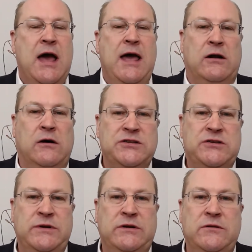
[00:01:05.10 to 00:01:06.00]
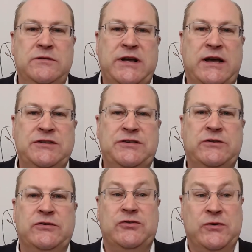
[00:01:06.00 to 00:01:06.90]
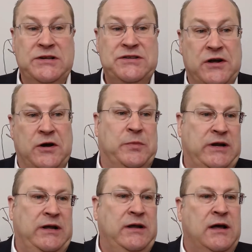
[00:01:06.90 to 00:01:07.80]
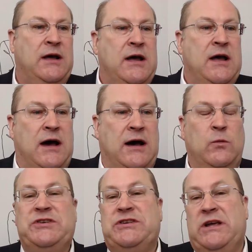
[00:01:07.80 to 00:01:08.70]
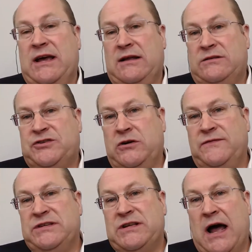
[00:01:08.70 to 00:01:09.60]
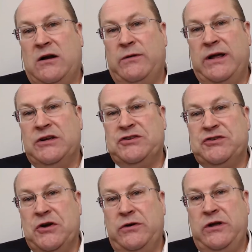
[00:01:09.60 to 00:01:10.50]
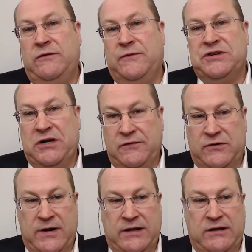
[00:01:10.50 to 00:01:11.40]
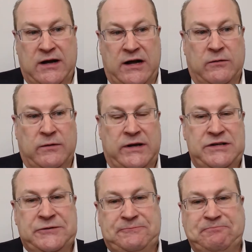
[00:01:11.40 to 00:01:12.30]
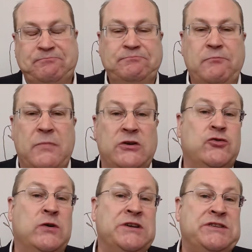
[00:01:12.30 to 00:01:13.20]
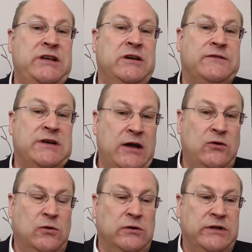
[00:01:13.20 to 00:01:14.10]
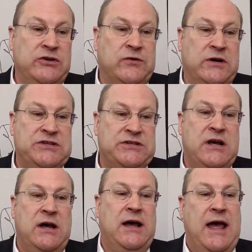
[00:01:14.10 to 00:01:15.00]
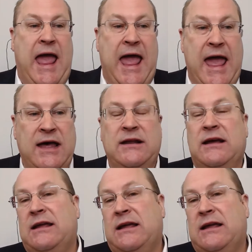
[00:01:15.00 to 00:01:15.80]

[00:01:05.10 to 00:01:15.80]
It also includes Exeter Trust Company, which serves as IRA custodian for self-directed IRAs, trustee of title holding trust, and